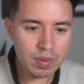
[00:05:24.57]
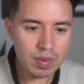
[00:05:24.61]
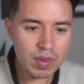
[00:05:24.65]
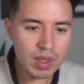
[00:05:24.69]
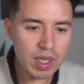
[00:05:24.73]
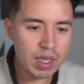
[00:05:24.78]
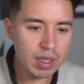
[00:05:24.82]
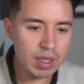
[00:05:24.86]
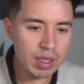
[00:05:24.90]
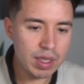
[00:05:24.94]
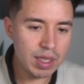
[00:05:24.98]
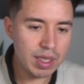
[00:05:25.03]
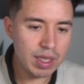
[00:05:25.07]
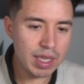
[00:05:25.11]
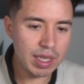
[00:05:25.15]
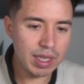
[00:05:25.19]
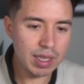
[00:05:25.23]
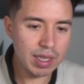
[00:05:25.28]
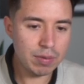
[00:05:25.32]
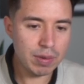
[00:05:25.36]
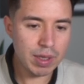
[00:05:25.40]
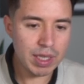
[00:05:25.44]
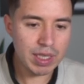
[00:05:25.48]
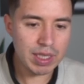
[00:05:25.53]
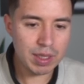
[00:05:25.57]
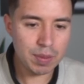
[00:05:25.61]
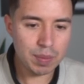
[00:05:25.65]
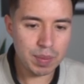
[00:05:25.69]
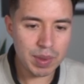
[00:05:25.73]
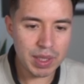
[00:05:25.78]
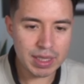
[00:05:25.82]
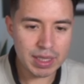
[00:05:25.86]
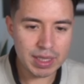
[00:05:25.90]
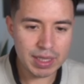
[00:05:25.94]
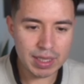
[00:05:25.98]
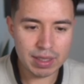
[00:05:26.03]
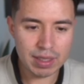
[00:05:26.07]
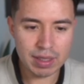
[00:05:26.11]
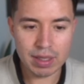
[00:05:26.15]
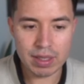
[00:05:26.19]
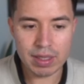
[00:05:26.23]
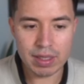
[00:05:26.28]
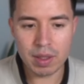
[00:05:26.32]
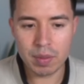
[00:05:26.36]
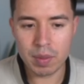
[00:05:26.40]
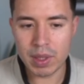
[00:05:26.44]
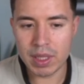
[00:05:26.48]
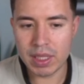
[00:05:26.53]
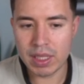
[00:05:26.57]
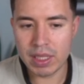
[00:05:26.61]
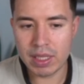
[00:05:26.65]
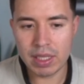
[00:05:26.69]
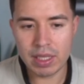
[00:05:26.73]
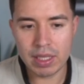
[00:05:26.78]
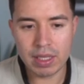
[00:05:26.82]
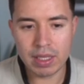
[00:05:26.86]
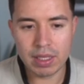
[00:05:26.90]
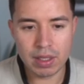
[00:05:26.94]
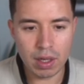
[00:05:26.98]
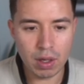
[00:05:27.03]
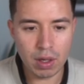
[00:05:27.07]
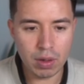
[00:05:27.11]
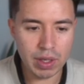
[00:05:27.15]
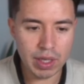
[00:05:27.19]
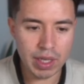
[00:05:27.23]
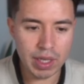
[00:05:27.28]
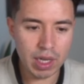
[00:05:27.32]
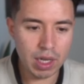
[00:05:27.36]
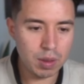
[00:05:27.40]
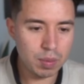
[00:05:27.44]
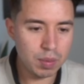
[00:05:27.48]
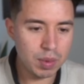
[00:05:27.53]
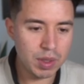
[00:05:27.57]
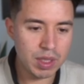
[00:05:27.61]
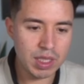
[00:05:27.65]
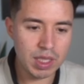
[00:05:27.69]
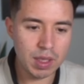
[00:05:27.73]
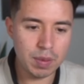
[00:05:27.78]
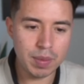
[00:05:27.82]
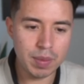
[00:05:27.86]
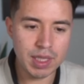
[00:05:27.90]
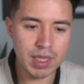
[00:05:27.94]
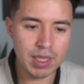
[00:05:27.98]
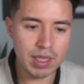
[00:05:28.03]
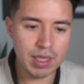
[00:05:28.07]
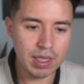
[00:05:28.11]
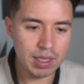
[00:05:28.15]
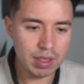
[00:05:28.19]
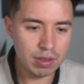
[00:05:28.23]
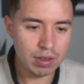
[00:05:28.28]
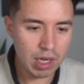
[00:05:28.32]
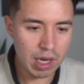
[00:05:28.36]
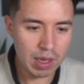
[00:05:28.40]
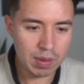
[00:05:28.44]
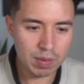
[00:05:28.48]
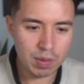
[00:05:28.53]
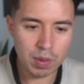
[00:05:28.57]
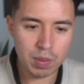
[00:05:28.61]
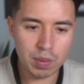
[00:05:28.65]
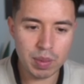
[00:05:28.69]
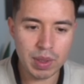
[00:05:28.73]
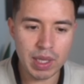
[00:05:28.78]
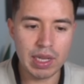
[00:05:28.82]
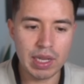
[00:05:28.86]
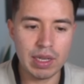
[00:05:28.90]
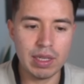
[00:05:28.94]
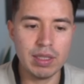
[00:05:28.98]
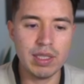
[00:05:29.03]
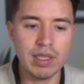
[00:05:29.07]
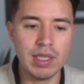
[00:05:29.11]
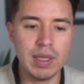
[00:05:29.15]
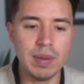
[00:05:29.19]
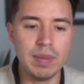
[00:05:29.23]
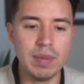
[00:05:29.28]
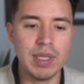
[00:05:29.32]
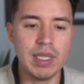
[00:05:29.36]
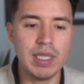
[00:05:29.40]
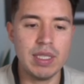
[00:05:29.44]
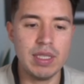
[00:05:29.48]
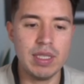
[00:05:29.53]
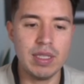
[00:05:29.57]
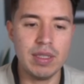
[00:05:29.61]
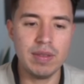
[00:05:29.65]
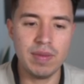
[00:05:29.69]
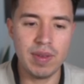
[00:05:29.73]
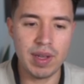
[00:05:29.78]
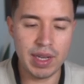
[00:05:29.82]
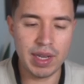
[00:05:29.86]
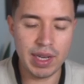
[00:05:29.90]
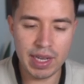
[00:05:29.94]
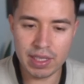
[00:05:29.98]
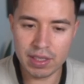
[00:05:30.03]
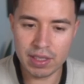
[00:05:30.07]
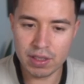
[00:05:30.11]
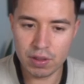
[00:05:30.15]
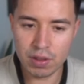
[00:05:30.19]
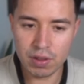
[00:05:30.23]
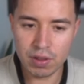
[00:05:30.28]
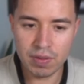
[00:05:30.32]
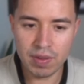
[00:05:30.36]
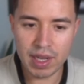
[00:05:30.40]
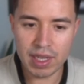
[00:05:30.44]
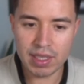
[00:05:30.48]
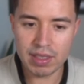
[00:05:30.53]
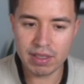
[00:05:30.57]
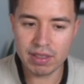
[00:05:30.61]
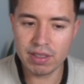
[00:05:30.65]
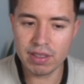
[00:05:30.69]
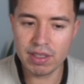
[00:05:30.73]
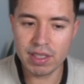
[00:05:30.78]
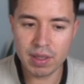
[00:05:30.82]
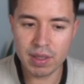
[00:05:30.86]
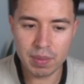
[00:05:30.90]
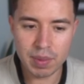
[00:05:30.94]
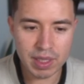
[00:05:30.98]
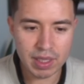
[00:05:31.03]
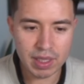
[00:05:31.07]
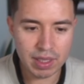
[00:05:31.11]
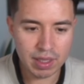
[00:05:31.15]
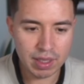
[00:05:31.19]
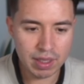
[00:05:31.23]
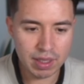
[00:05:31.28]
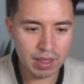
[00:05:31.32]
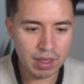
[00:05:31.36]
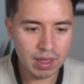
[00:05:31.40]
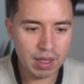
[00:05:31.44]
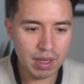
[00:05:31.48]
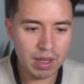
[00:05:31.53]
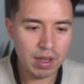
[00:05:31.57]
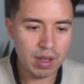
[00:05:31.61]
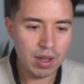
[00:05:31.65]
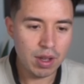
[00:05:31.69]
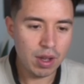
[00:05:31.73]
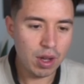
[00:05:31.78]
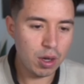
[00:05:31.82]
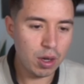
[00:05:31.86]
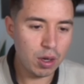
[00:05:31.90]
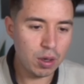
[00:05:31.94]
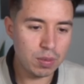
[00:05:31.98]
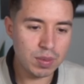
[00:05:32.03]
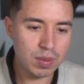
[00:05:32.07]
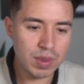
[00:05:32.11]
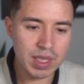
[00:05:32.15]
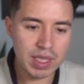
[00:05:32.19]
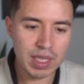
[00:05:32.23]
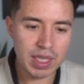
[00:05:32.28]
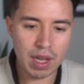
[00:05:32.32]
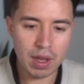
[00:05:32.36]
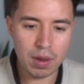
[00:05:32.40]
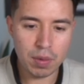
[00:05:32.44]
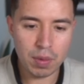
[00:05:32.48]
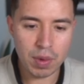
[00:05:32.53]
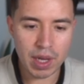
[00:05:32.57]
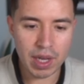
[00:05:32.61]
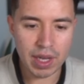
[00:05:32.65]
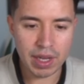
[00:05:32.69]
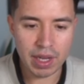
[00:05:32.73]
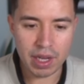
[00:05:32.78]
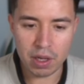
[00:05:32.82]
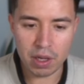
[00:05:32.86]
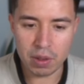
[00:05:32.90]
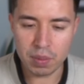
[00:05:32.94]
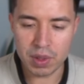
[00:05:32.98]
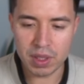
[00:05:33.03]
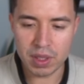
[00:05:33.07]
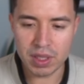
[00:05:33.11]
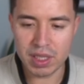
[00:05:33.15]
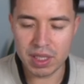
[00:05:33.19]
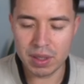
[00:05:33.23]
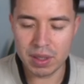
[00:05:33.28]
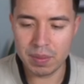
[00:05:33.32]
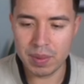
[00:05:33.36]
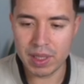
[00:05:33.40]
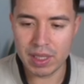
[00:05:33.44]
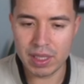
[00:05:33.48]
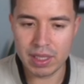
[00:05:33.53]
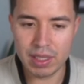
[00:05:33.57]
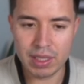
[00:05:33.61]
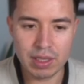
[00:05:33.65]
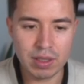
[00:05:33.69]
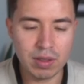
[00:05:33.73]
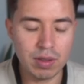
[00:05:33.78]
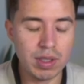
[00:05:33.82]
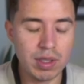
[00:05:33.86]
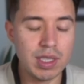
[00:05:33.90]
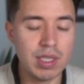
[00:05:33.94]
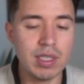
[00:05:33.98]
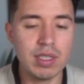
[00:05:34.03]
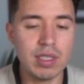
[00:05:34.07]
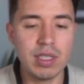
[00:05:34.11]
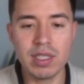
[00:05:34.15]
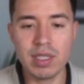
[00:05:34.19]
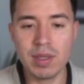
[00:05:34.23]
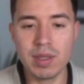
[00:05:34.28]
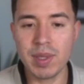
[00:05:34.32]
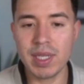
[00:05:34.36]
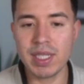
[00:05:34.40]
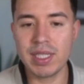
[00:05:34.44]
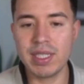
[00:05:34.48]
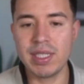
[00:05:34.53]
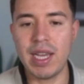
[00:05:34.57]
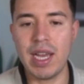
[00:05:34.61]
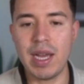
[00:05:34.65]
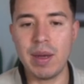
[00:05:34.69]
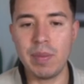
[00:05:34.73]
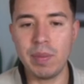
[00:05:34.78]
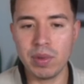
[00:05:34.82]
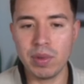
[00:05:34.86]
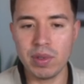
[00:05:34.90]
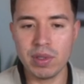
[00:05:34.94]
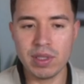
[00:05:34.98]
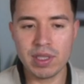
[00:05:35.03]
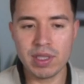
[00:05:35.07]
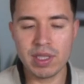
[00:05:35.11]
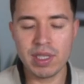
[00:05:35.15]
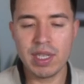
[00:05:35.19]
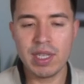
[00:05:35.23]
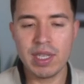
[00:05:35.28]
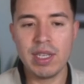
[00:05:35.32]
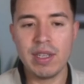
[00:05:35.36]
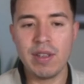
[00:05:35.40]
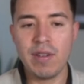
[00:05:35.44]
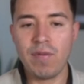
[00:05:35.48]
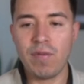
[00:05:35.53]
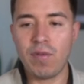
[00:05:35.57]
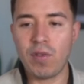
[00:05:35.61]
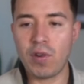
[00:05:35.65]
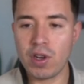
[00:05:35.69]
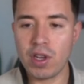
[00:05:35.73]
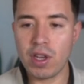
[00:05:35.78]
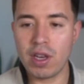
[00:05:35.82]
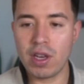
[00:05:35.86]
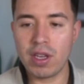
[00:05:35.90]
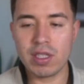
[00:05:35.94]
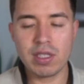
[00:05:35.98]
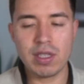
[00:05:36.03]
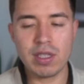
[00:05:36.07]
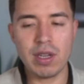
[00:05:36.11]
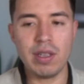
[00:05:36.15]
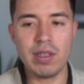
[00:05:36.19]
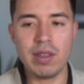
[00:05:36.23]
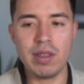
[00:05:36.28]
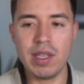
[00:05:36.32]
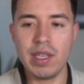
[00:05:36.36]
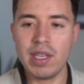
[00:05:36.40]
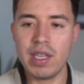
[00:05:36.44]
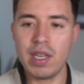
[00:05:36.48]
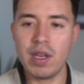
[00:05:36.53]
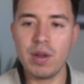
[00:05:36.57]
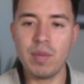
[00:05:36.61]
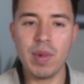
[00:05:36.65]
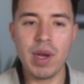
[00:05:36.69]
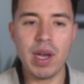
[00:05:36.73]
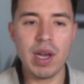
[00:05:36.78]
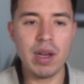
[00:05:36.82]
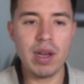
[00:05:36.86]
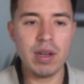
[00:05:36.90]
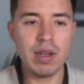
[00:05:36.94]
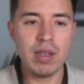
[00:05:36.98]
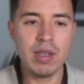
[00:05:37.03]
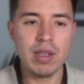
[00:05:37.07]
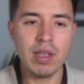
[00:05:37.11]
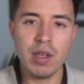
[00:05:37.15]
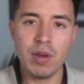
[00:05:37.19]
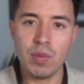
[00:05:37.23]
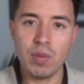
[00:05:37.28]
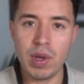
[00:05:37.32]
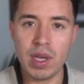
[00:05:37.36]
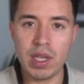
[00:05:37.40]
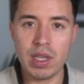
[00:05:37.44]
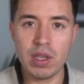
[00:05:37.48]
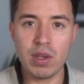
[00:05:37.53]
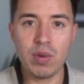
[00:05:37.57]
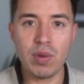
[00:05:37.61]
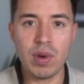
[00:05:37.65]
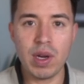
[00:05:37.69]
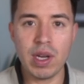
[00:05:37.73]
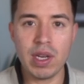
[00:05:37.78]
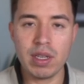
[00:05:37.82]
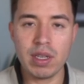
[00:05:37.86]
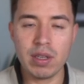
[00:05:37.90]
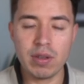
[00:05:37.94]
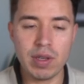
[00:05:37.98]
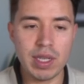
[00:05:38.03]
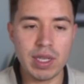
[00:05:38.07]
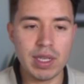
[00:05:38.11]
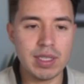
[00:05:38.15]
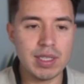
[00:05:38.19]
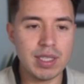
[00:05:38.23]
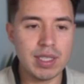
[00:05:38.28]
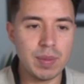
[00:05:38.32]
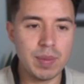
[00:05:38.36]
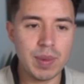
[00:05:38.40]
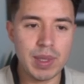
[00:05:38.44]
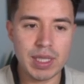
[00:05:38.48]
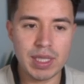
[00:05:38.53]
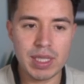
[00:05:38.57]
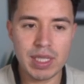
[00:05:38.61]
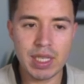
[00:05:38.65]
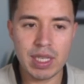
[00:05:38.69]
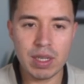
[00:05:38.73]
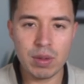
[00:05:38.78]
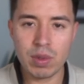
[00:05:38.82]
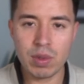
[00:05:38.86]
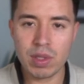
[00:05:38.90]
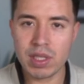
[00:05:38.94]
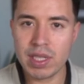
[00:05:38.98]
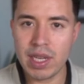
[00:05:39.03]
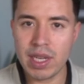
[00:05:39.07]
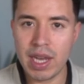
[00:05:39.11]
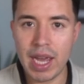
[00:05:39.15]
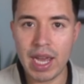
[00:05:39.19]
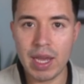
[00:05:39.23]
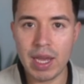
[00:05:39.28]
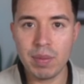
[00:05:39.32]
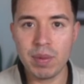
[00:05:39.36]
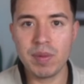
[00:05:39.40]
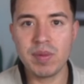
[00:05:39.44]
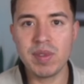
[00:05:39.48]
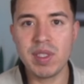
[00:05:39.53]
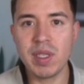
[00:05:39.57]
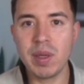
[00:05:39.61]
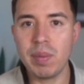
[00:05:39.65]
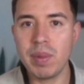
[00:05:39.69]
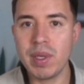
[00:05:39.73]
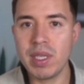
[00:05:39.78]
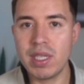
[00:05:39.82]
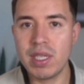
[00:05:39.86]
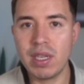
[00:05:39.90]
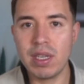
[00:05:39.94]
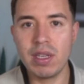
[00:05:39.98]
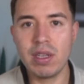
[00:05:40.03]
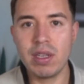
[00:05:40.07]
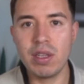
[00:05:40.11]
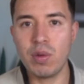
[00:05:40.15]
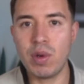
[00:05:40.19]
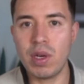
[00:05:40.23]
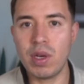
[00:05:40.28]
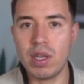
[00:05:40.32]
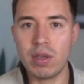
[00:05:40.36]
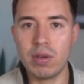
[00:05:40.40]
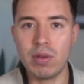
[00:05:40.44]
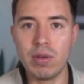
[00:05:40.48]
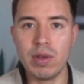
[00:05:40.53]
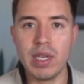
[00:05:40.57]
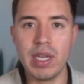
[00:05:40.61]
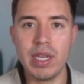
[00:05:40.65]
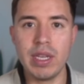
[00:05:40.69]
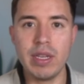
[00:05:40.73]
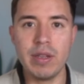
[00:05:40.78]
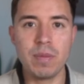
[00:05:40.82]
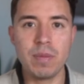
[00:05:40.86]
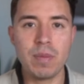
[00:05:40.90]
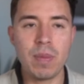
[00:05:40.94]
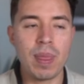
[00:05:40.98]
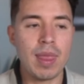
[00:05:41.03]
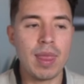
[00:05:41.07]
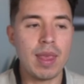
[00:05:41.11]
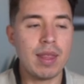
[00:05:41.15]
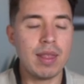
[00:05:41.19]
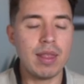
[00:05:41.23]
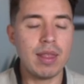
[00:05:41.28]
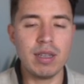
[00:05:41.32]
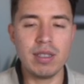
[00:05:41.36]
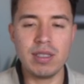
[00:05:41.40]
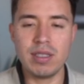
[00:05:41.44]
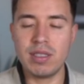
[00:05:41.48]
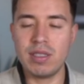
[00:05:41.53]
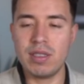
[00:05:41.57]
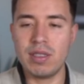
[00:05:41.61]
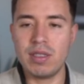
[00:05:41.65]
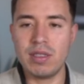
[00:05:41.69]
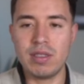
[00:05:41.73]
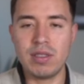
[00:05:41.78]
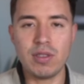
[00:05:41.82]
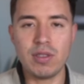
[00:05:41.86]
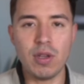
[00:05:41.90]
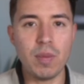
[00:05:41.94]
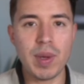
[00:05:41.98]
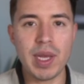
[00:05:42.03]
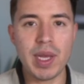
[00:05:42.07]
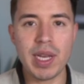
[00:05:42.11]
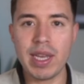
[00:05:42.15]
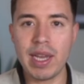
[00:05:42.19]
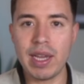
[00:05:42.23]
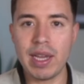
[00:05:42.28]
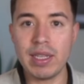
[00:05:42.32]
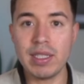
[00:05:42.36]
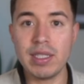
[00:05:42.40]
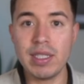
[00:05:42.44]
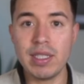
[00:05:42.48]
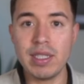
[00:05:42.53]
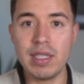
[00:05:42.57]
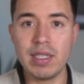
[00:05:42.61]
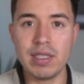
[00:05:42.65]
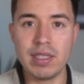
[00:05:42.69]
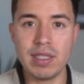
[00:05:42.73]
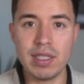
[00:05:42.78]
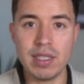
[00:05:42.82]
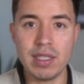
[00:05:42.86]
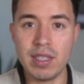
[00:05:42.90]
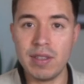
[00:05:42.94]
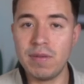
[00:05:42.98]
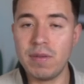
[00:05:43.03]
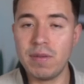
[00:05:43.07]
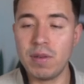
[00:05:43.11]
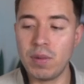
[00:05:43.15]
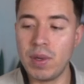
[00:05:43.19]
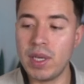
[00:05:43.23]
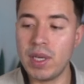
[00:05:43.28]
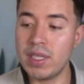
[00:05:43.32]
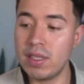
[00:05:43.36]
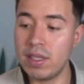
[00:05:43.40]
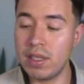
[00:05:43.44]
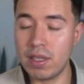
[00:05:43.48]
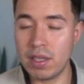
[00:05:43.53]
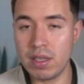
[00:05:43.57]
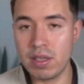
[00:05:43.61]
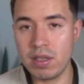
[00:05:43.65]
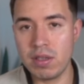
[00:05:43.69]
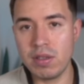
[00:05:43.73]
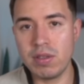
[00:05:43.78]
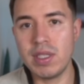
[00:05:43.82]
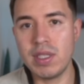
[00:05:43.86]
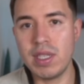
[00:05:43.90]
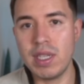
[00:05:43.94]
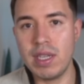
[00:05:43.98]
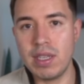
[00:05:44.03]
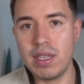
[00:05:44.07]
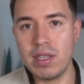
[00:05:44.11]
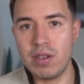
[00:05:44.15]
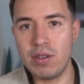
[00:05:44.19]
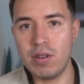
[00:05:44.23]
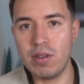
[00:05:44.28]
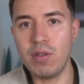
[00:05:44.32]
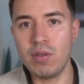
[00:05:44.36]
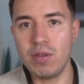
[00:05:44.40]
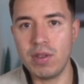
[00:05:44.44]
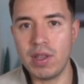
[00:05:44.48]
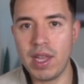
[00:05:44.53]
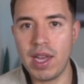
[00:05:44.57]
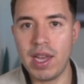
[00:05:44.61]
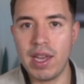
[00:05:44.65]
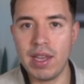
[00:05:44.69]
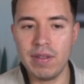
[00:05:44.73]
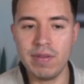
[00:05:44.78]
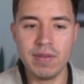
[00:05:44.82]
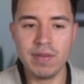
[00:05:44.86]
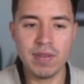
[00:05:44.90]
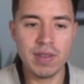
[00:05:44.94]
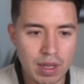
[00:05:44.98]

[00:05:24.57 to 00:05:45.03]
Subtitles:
cooking and recipe assistant GPT, coding helper GPT, travel planner GPT, financial advisor GPT, home DIY helper GPT. So these are just some examples for you to start thinking about when you want to create a GPT. What type of GPT do you want to create? There's so many ideas and different ways you can use it in your own life.